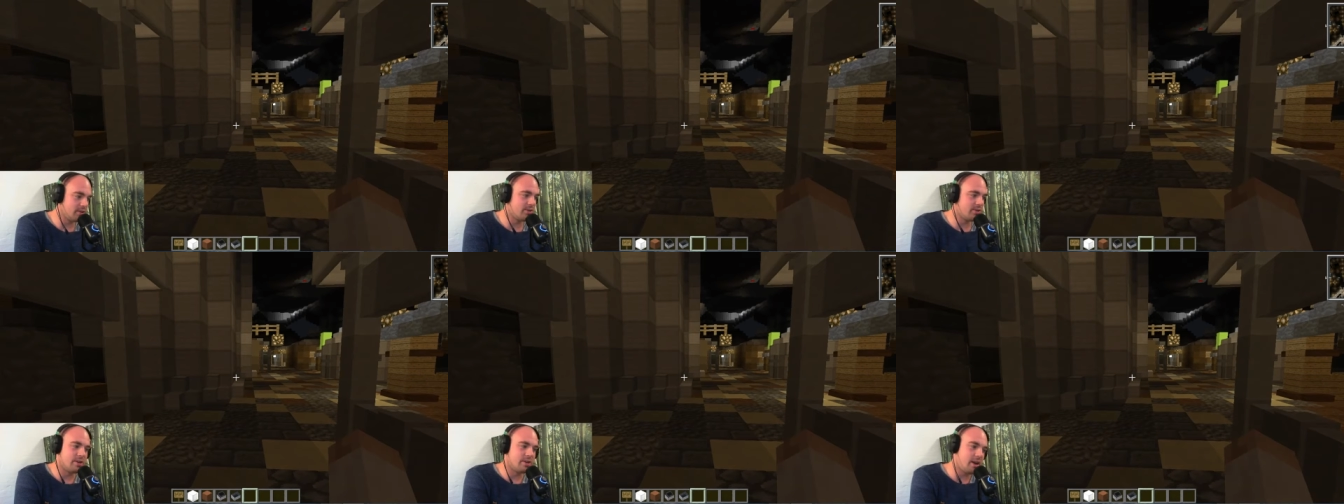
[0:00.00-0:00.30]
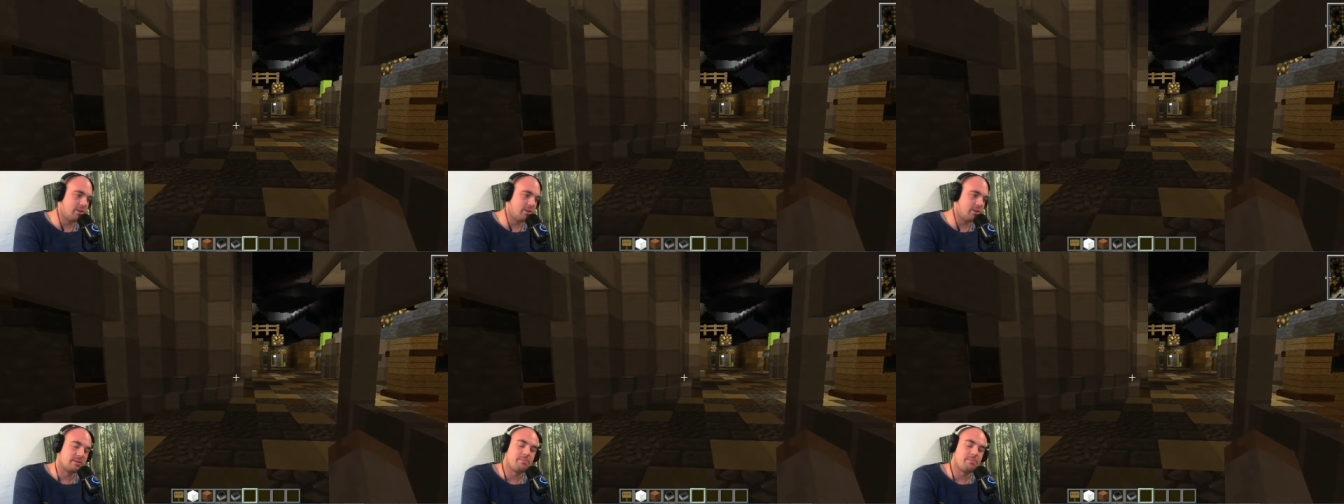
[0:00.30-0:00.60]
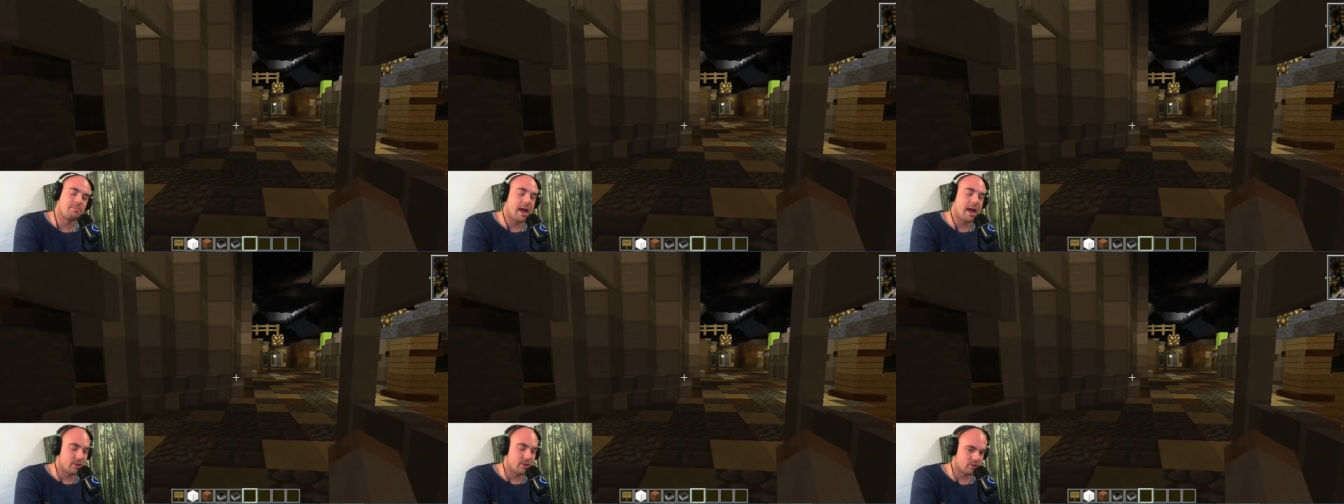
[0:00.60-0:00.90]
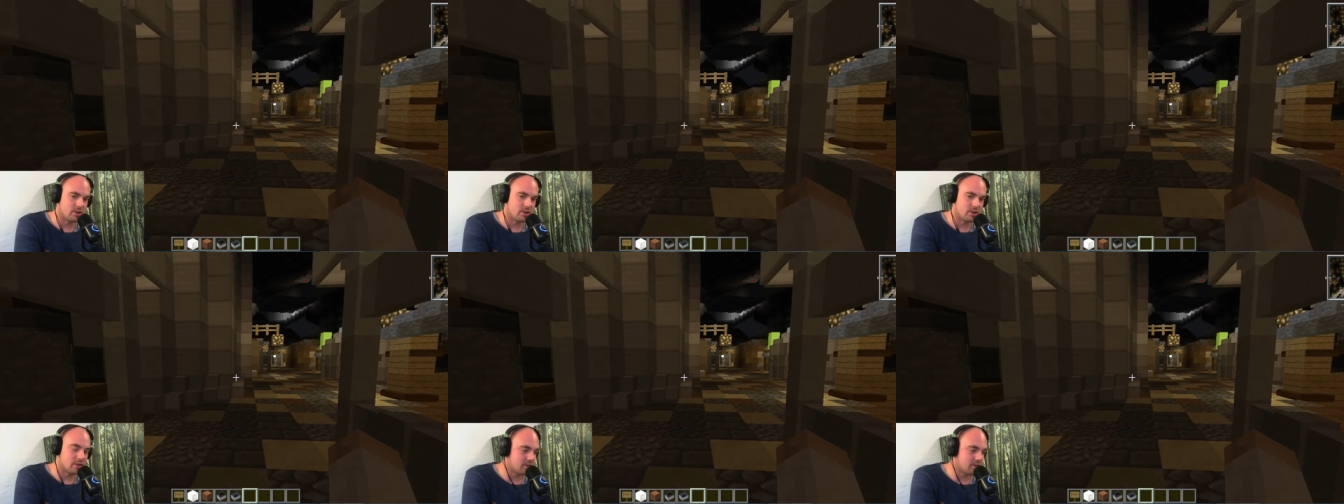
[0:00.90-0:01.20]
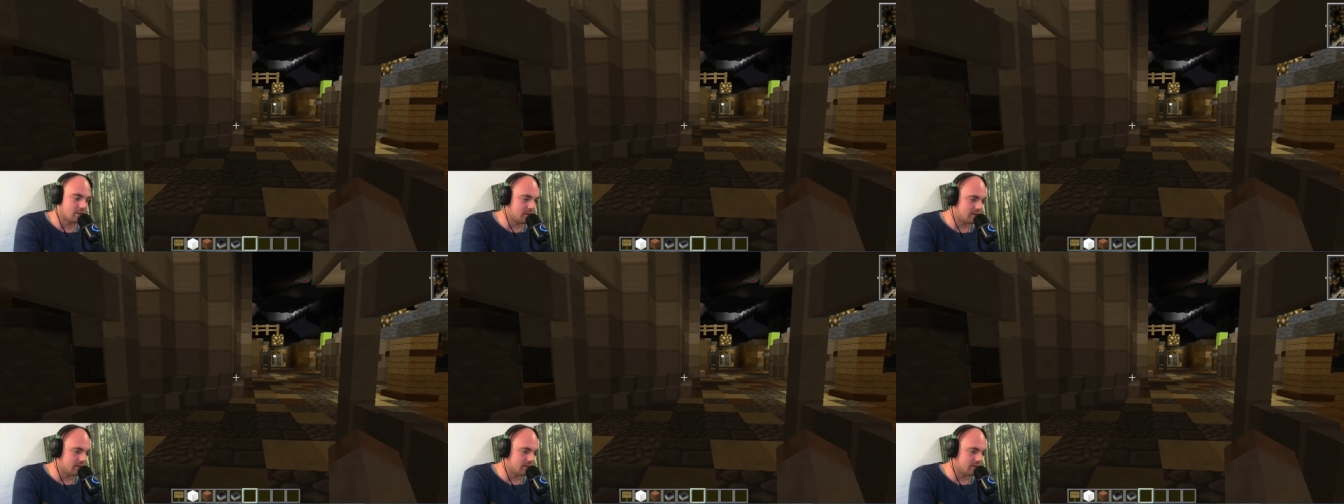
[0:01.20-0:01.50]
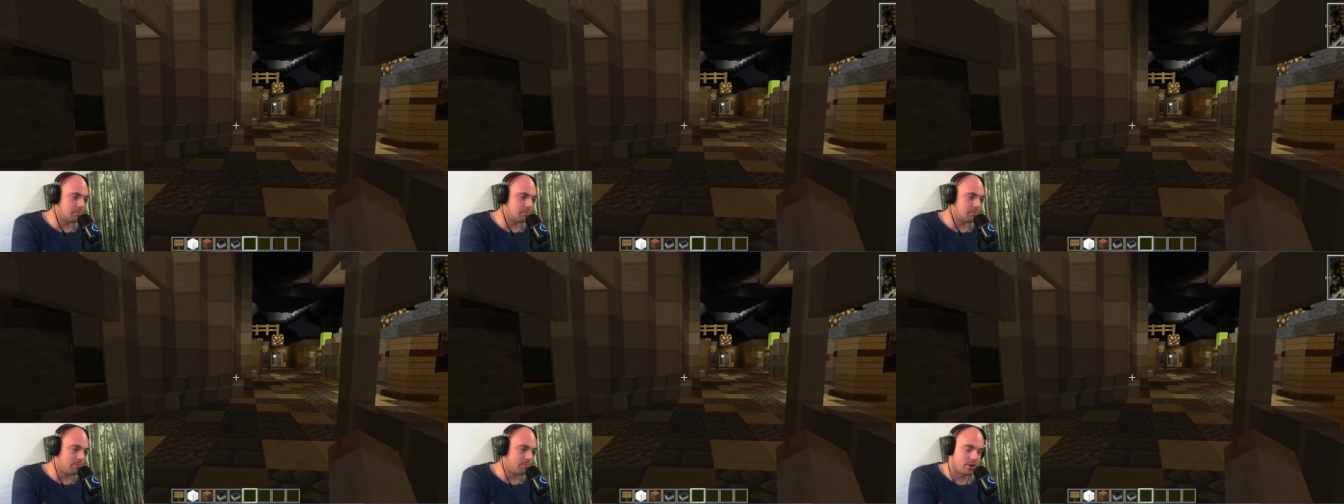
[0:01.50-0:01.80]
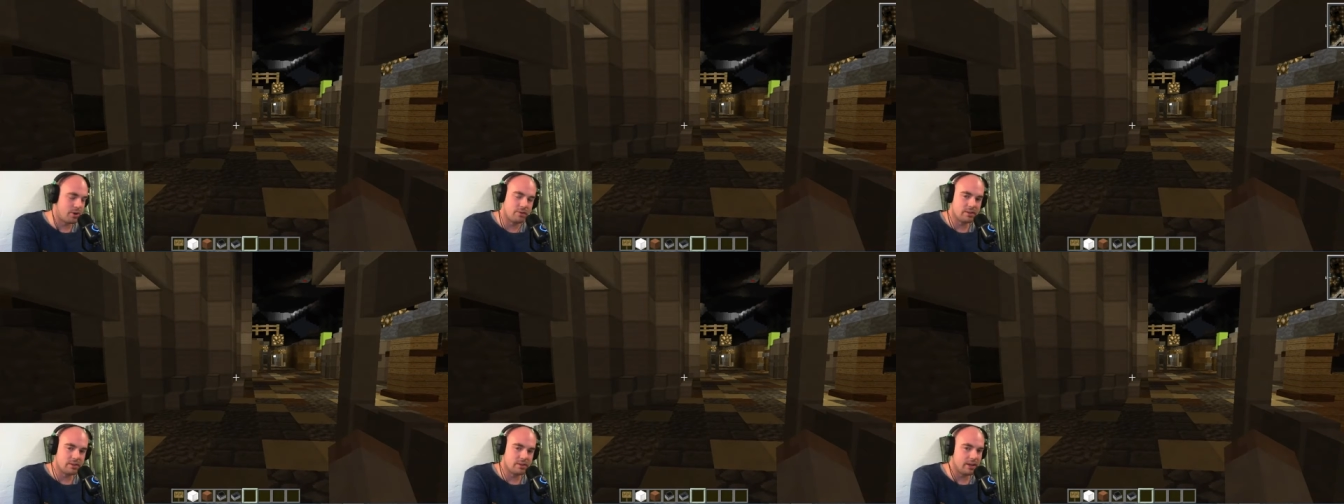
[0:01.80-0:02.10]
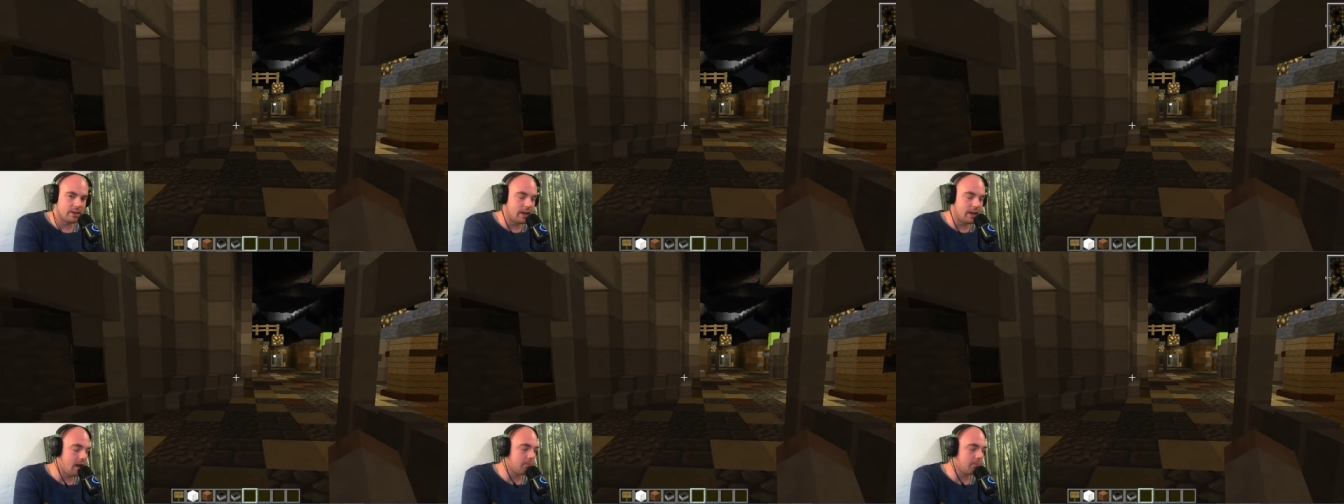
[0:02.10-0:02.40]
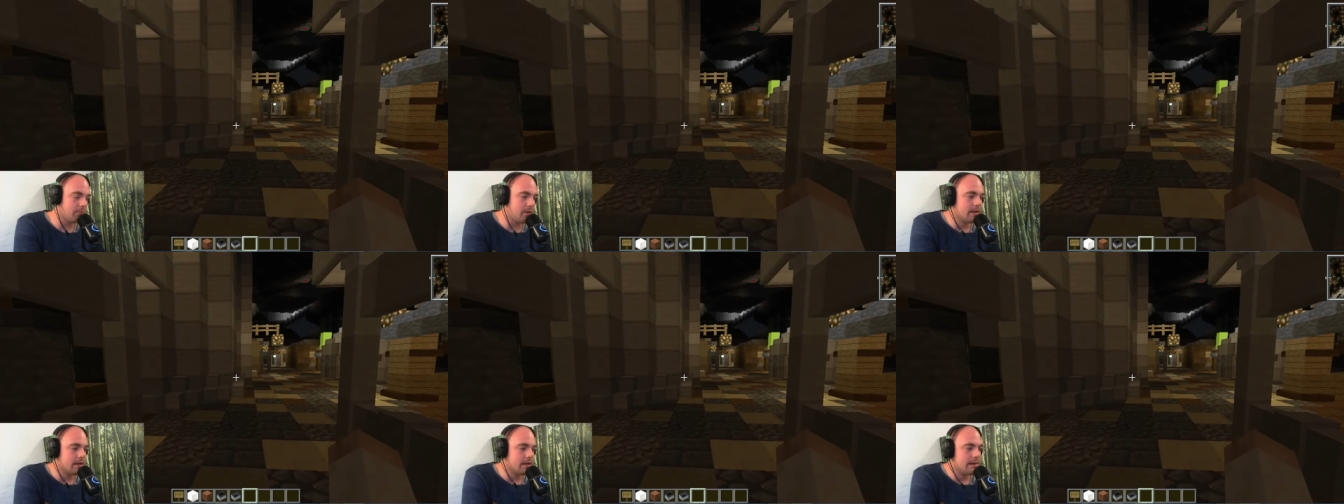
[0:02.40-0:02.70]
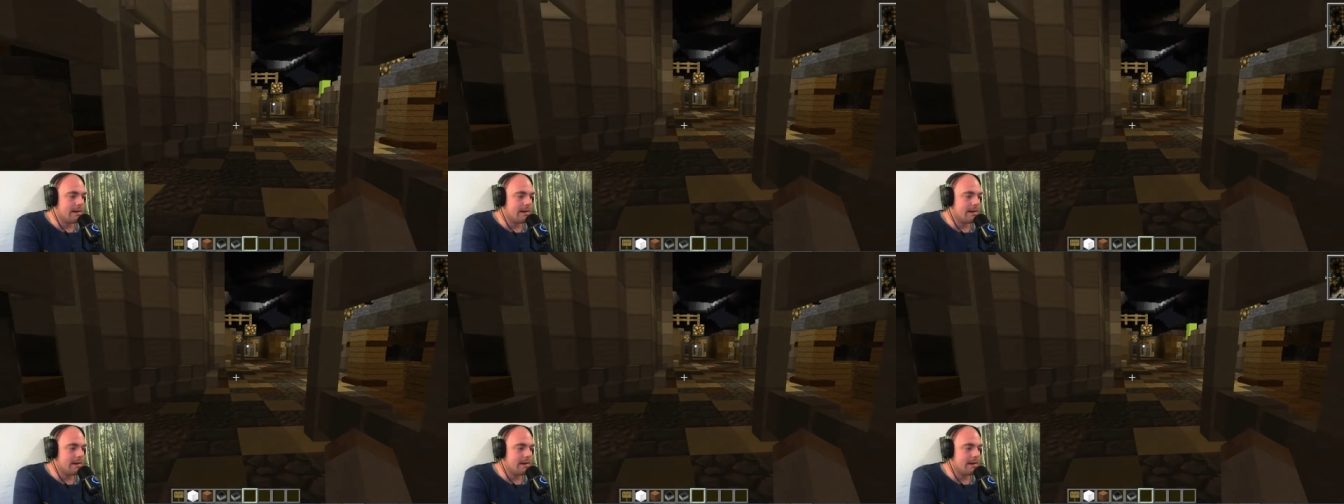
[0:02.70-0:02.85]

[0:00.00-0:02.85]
Corneo's mansion. He's the perv in the game.